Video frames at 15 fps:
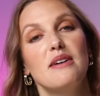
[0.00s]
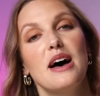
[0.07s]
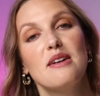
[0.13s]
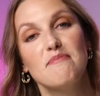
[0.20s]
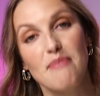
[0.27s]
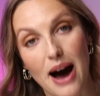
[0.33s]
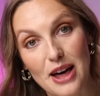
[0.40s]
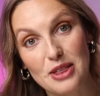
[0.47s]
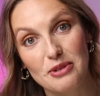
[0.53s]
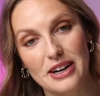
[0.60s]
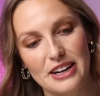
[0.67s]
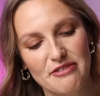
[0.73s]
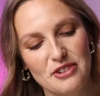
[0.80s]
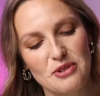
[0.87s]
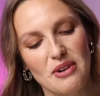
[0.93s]
And by the
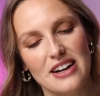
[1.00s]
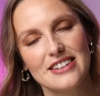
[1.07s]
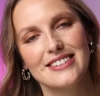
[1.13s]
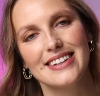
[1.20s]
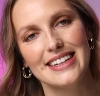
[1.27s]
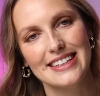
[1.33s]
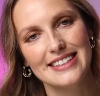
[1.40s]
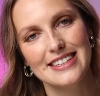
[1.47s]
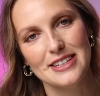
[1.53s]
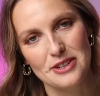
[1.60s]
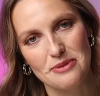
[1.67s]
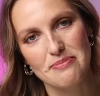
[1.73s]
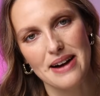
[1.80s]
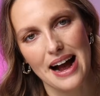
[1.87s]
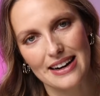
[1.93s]
way, if you want to
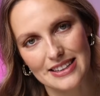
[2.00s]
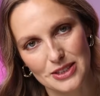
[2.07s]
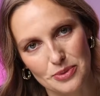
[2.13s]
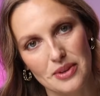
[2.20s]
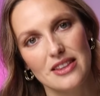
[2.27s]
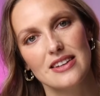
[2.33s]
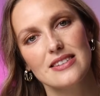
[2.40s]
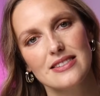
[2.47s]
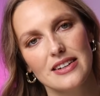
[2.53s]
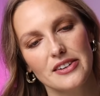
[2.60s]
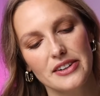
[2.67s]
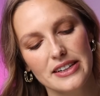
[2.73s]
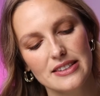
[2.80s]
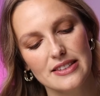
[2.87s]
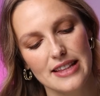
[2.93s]
continue practice with this
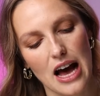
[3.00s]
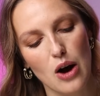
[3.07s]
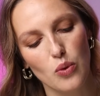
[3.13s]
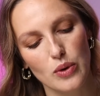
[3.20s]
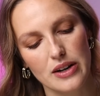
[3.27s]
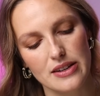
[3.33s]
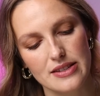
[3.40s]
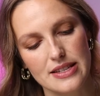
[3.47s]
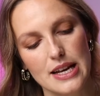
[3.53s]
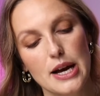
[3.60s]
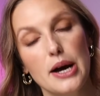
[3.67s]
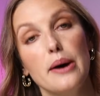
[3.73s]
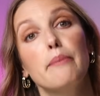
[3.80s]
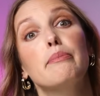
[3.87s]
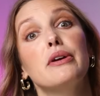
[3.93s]
series, that was
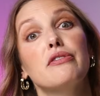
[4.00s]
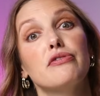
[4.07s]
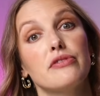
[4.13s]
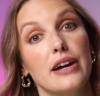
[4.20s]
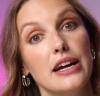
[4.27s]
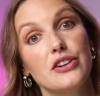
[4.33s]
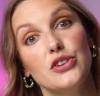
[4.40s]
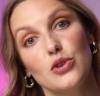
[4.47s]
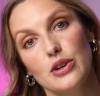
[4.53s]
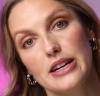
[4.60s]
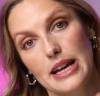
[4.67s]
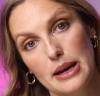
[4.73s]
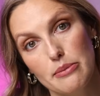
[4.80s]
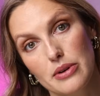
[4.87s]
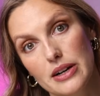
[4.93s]
Befriend Your
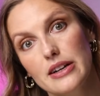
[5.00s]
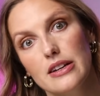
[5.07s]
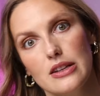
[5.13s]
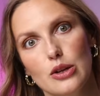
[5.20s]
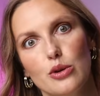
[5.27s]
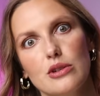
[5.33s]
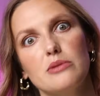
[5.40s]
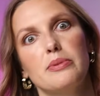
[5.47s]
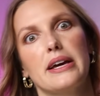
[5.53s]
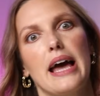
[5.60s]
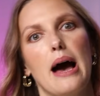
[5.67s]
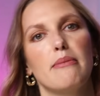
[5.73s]
Neighbor in Lola Speak